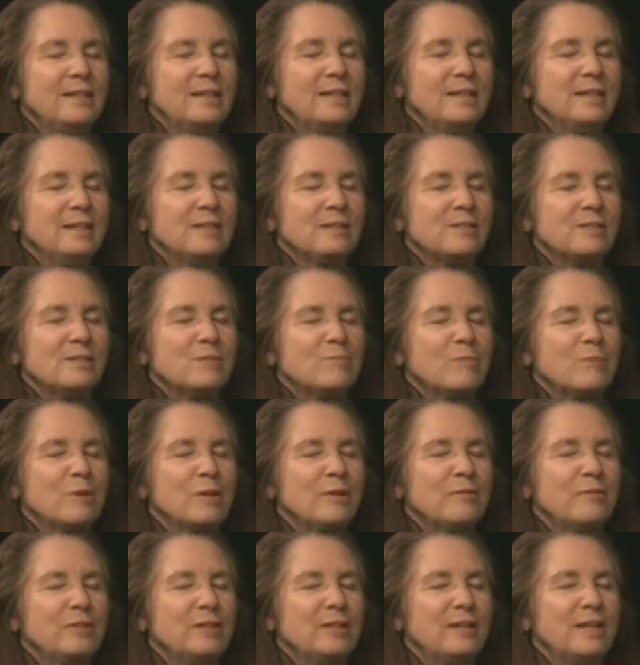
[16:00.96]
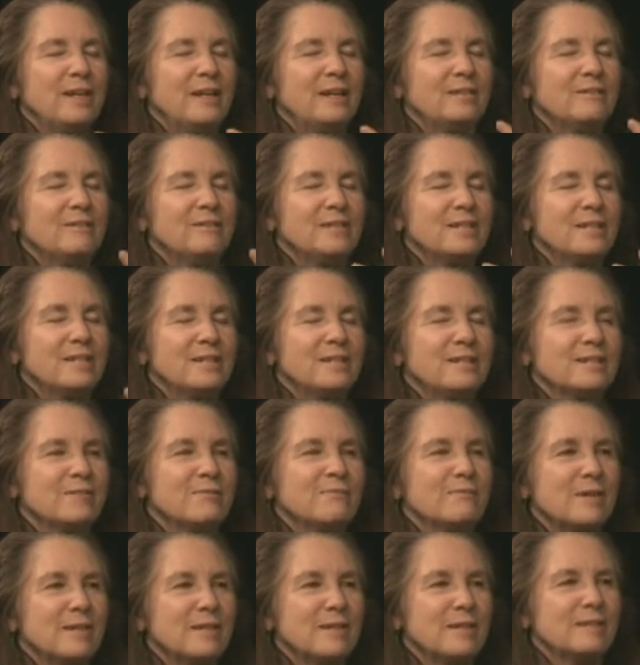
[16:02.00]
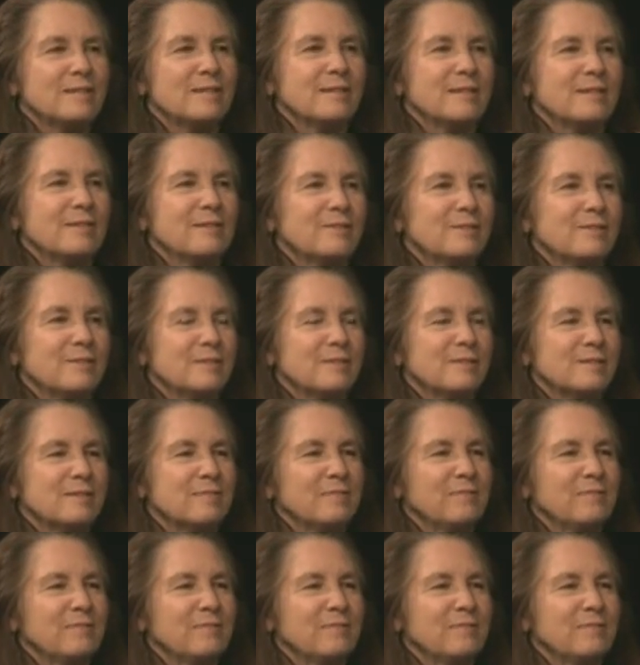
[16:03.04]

in the spring when the energy is rising. Because